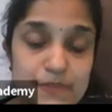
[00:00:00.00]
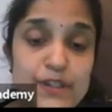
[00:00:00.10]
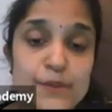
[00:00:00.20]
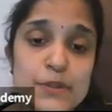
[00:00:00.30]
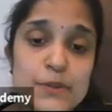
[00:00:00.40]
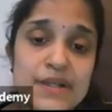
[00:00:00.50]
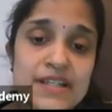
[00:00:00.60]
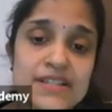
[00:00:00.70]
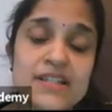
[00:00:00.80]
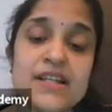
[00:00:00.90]
Keep in
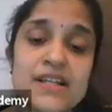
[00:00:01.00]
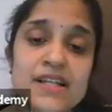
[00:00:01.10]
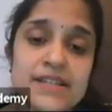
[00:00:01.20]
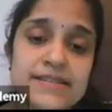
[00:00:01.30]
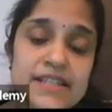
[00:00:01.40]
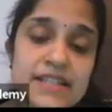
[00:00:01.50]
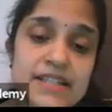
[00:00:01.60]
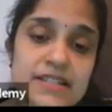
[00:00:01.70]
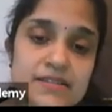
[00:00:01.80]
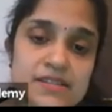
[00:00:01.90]
mind,
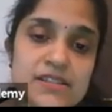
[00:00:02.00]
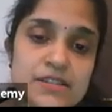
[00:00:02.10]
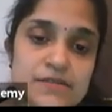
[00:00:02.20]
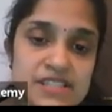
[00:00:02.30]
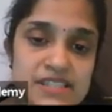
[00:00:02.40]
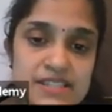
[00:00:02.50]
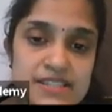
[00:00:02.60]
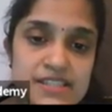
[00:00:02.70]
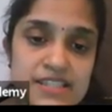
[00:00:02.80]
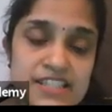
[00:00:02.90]
healthcare services
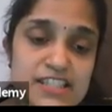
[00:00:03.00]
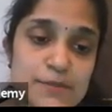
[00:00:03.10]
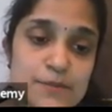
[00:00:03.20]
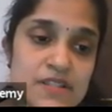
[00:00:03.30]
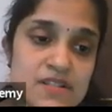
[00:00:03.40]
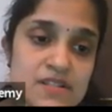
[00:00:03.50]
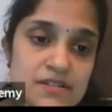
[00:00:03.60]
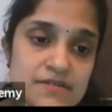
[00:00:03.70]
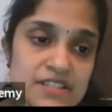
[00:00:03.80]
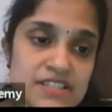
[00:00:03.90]
is exempted
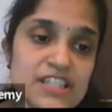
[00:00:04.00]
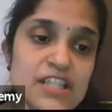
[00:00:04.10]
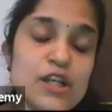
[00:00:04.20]
service,